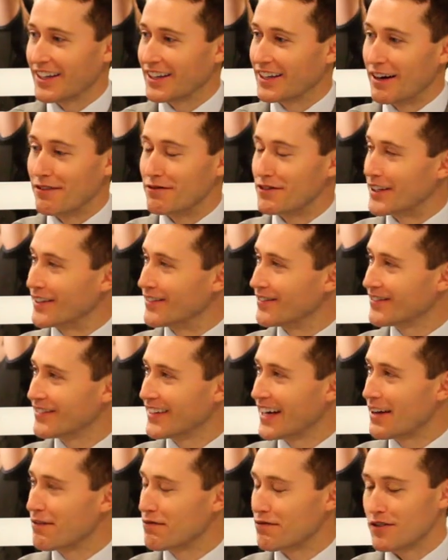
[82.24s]
loved it.
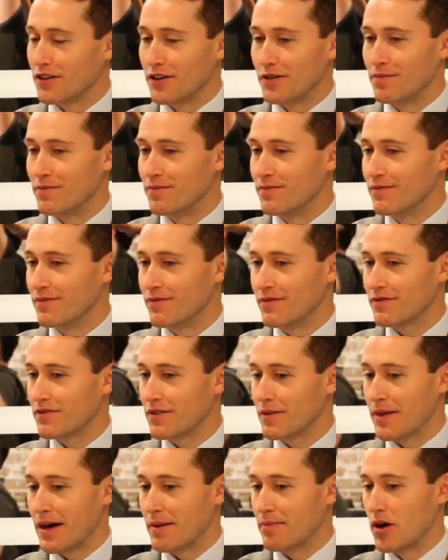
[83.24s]
And from
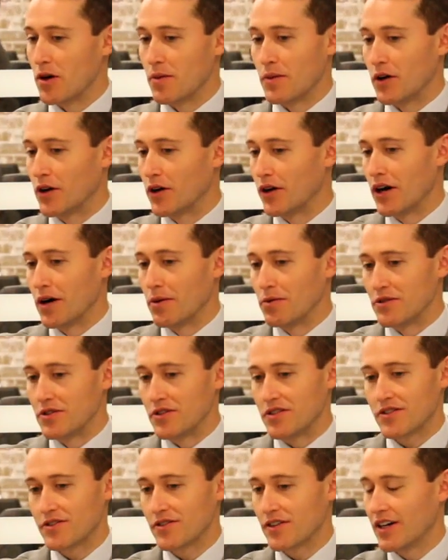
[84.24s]
that moment on, I
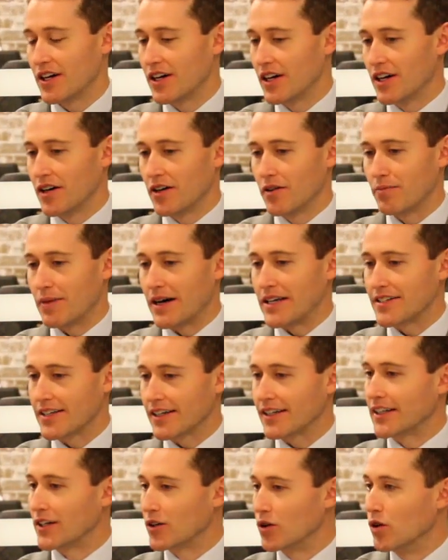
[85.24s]
was
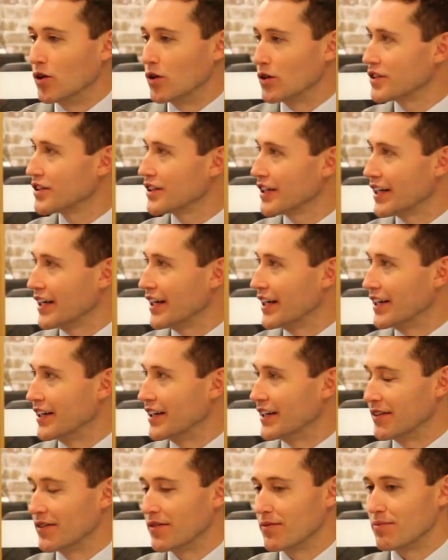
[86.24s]
basically hooked
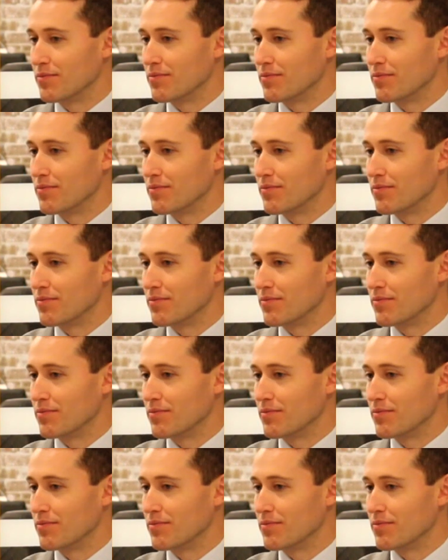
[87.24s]
in